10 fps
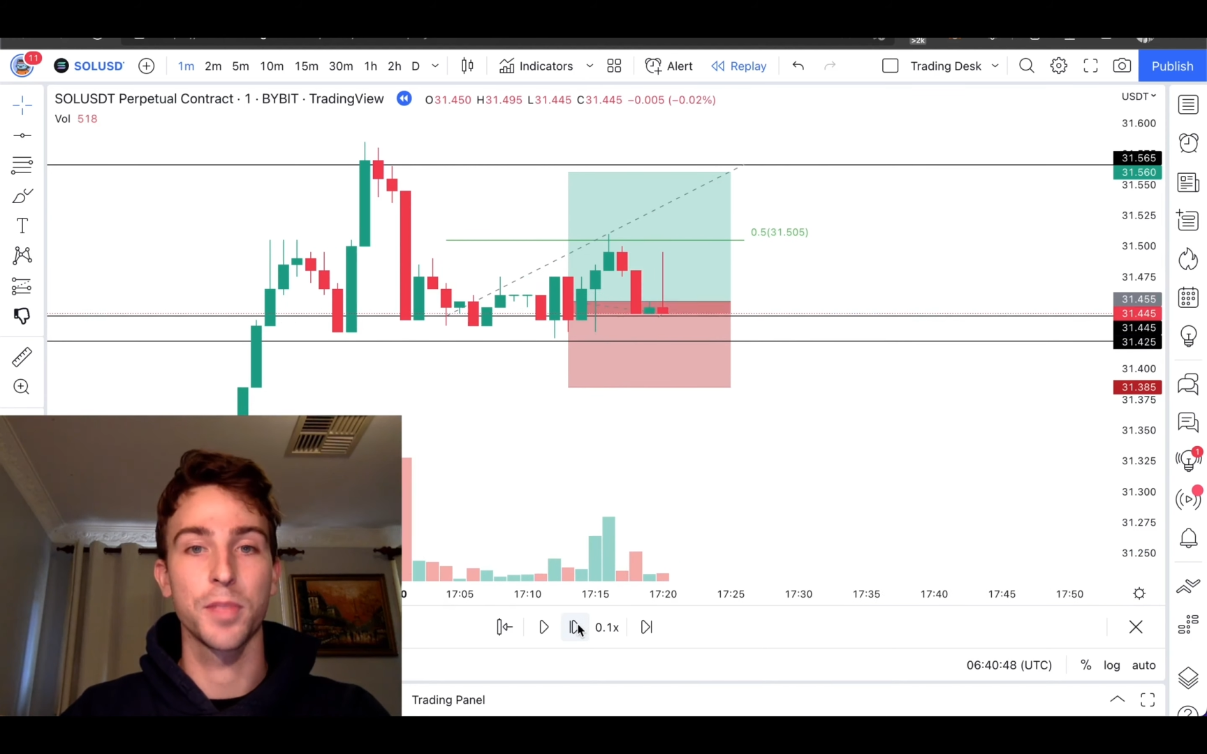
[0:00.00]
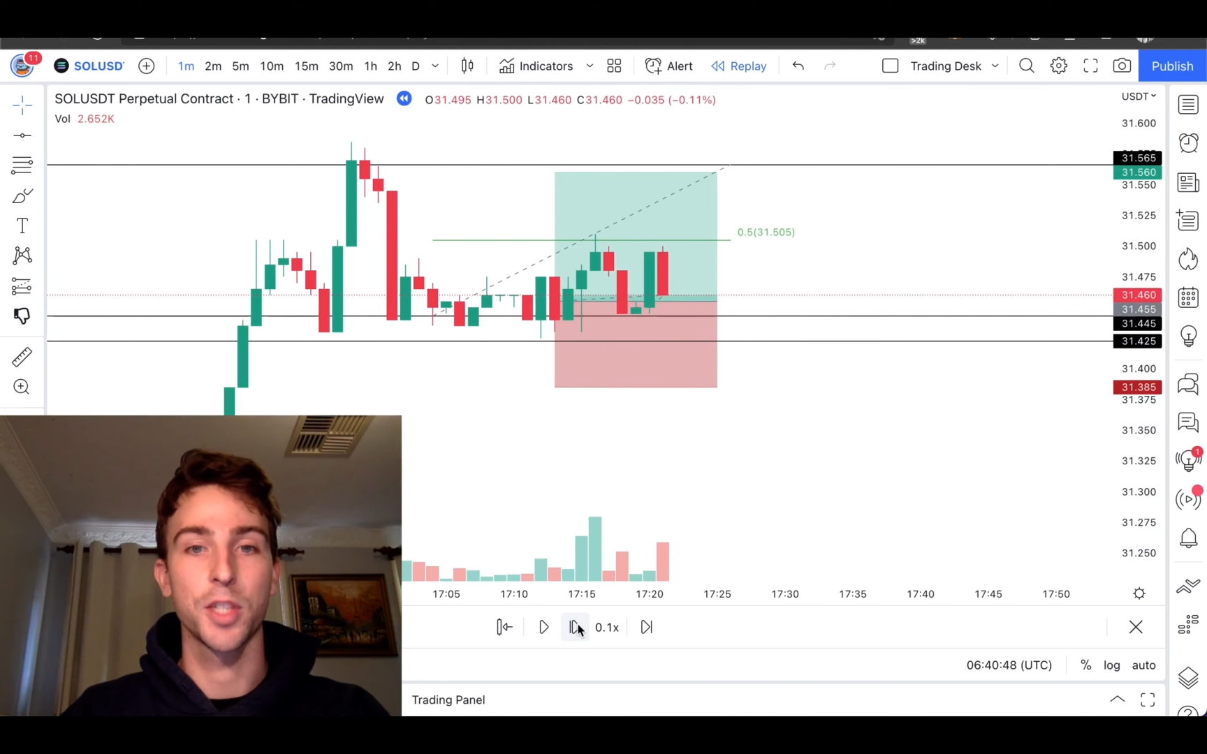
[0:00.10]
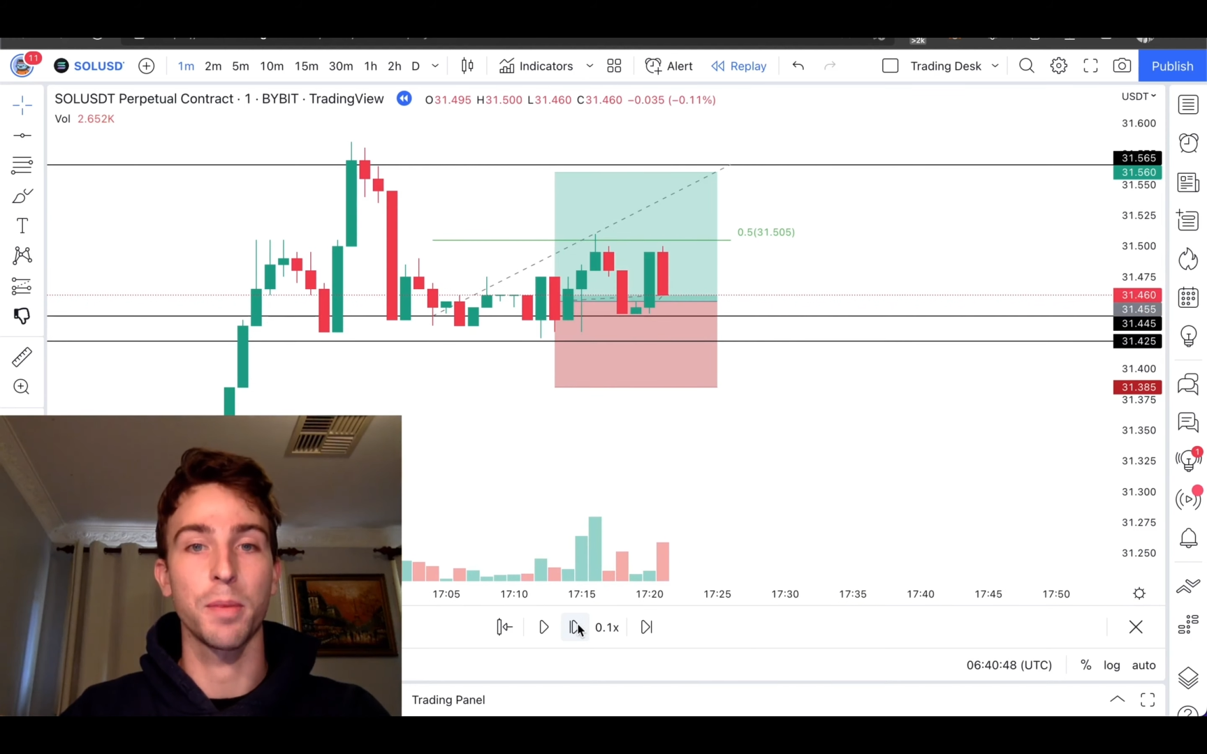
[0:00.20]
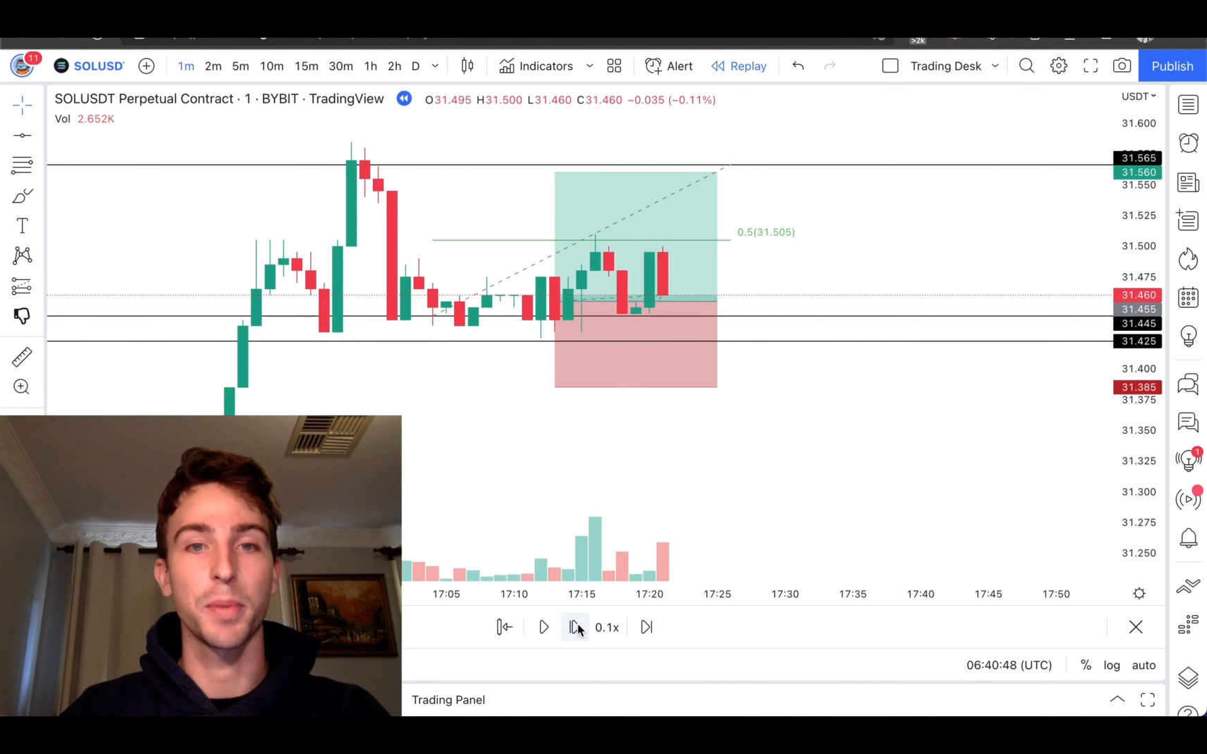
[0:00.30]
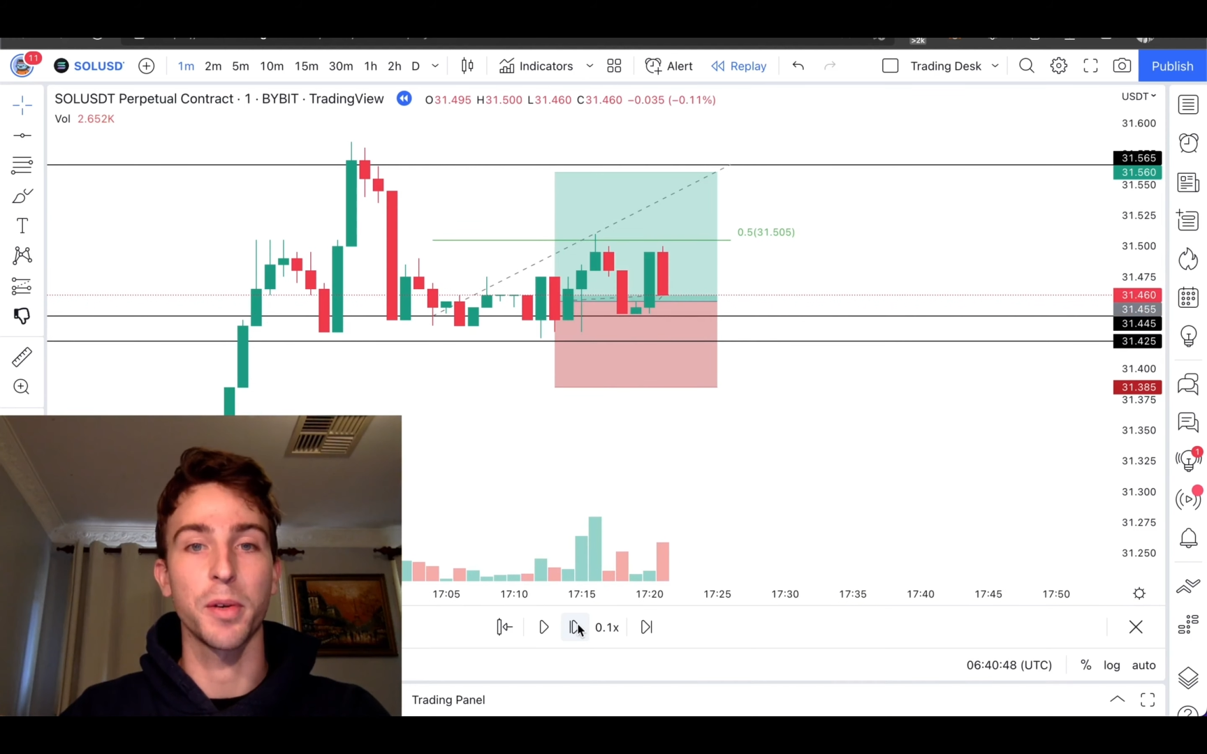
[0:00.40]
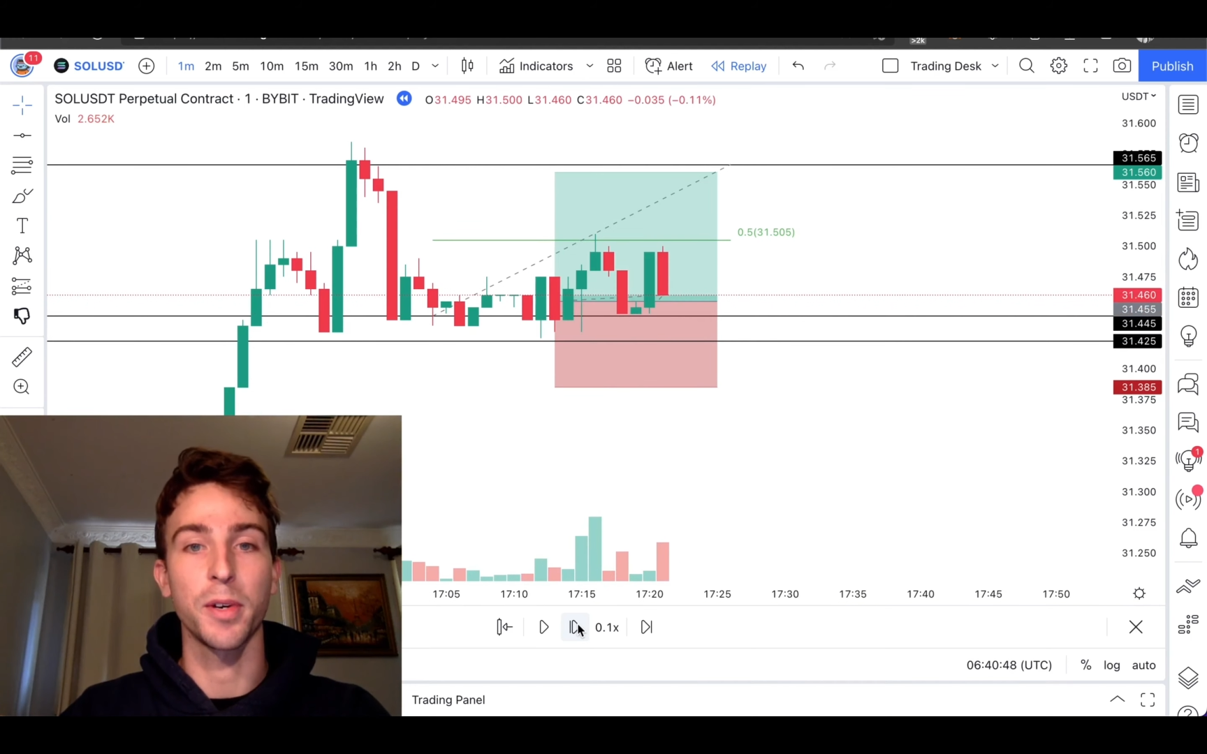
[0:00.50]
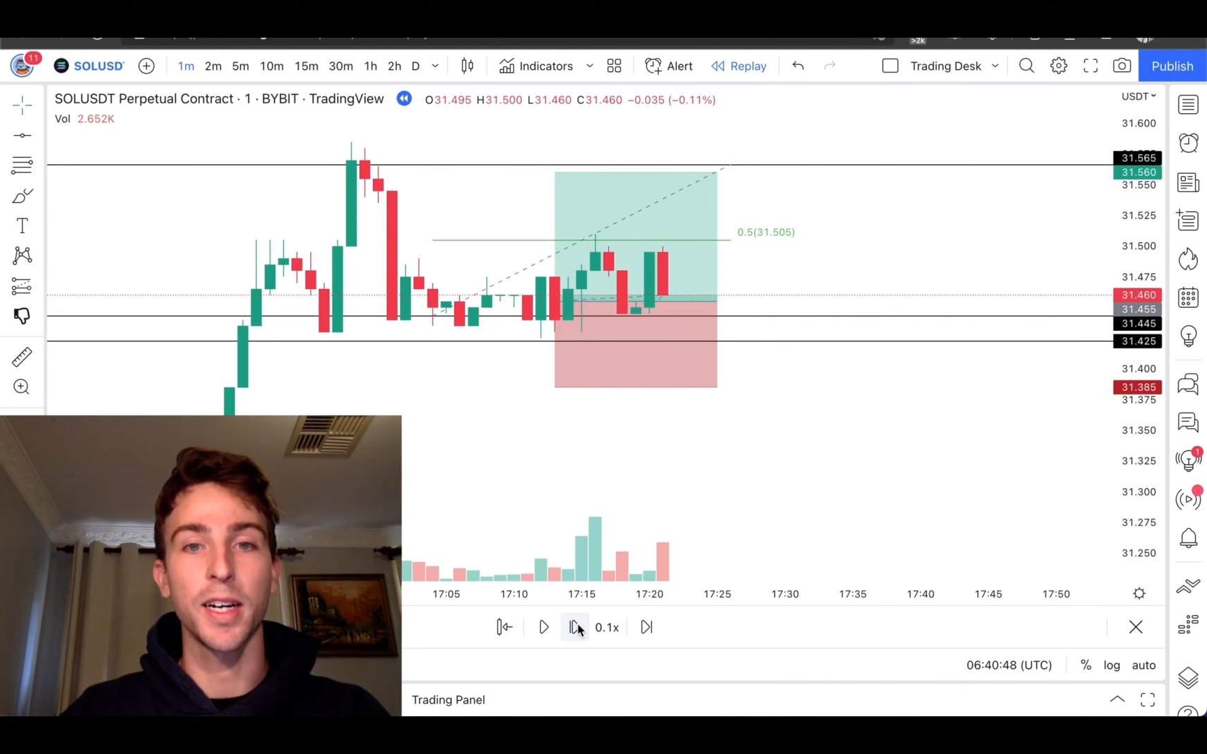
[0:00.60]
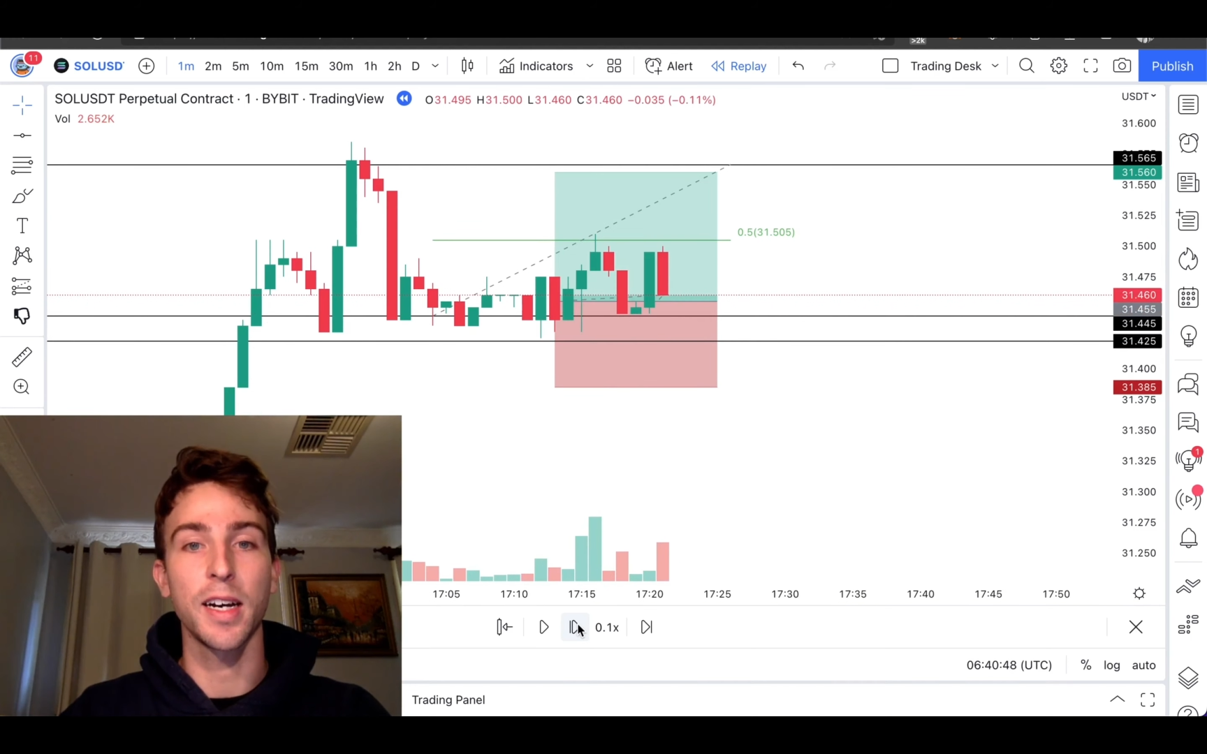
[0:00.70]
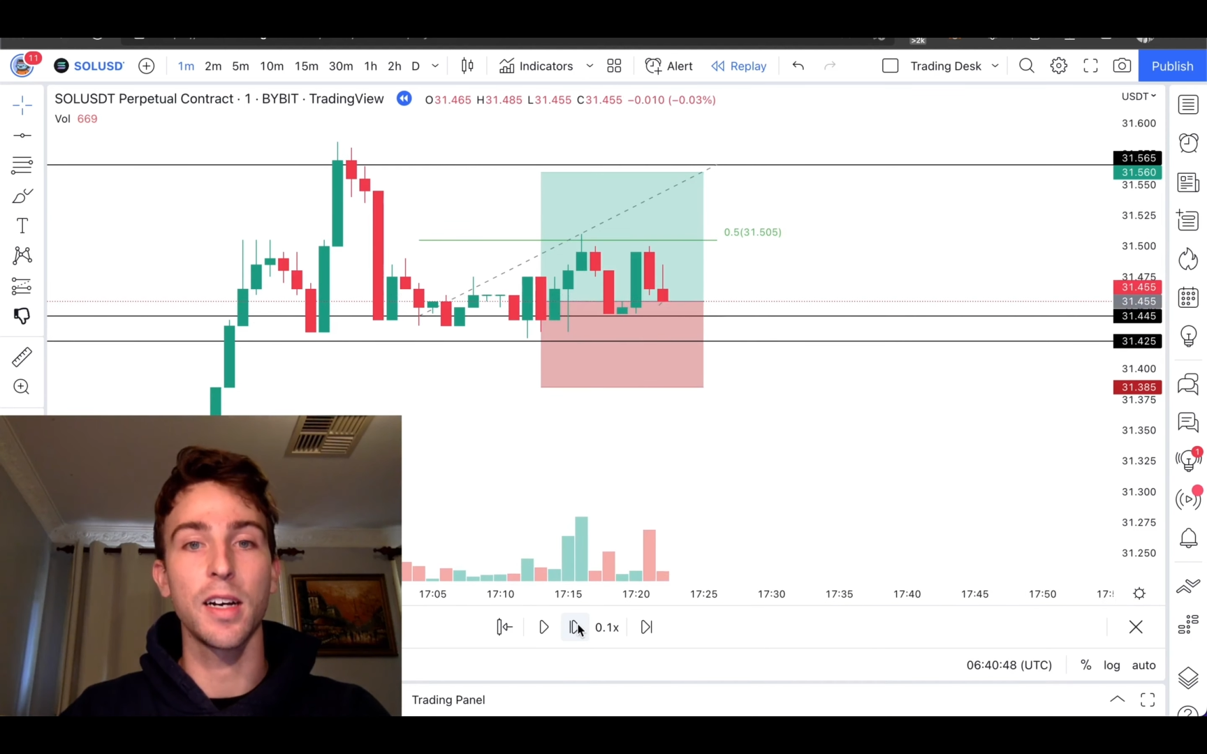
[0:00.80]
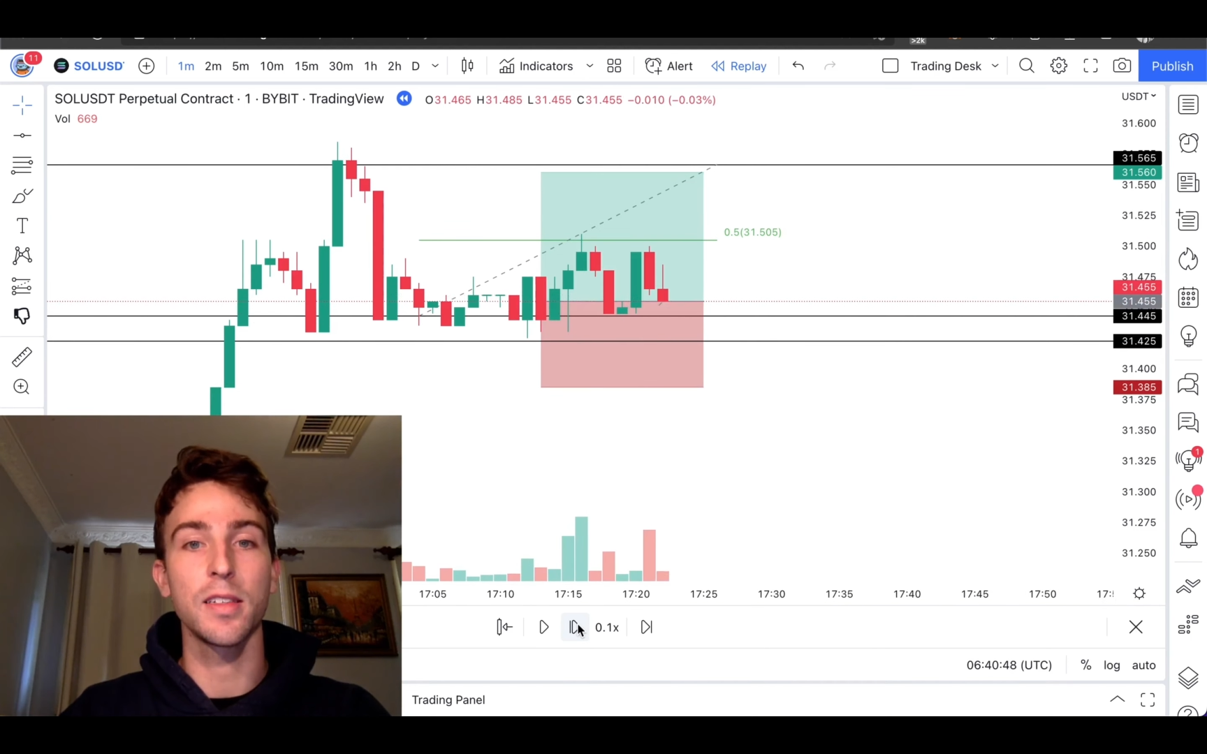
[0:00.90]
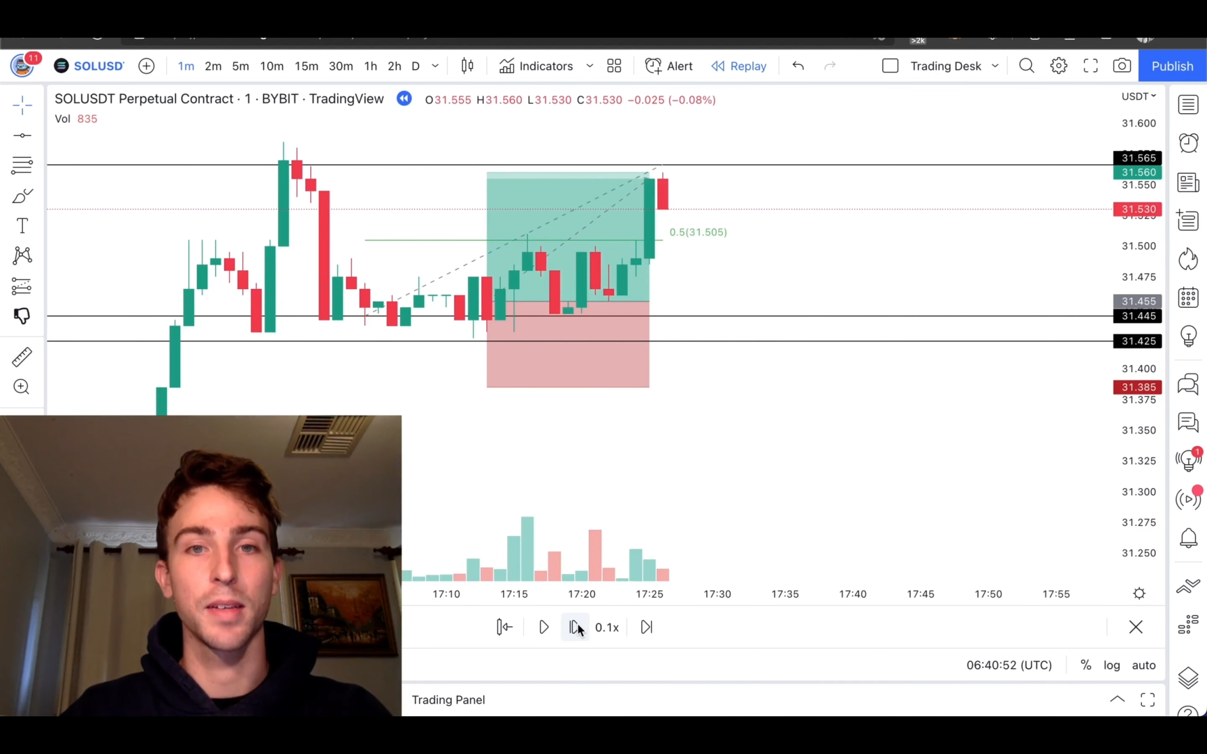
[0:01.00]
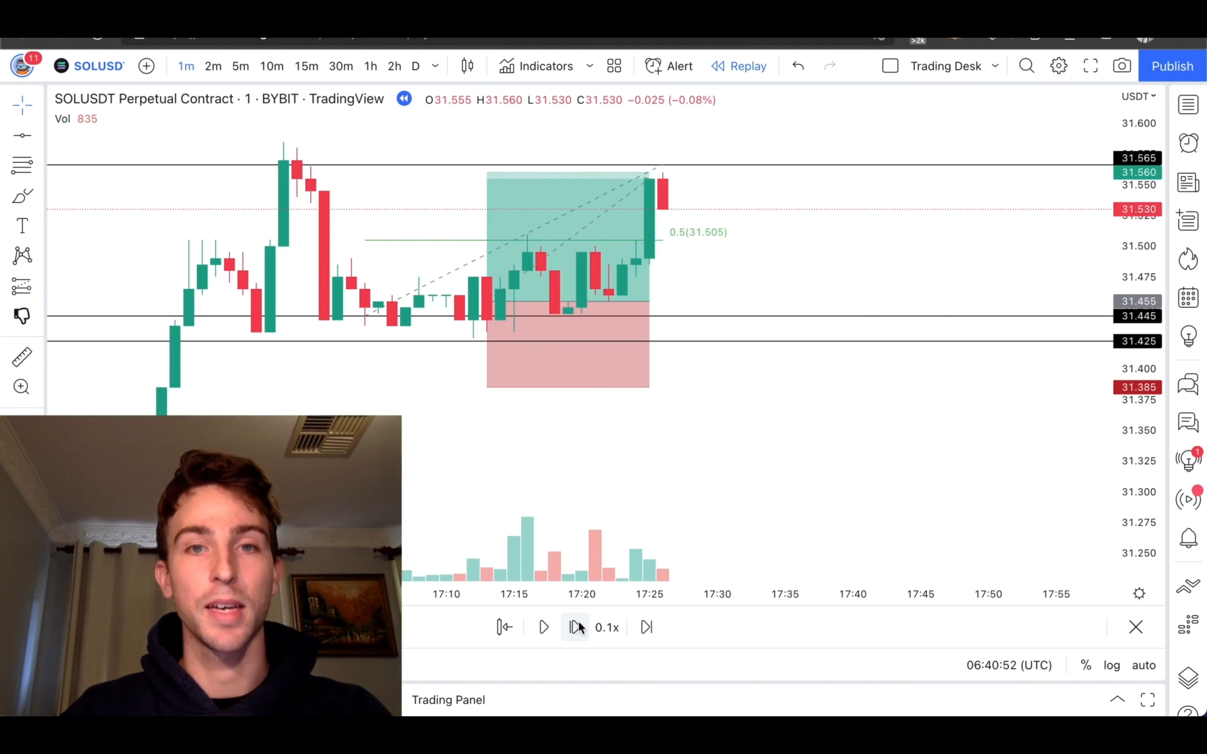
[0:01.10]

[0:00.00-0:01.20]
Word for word: jumping around,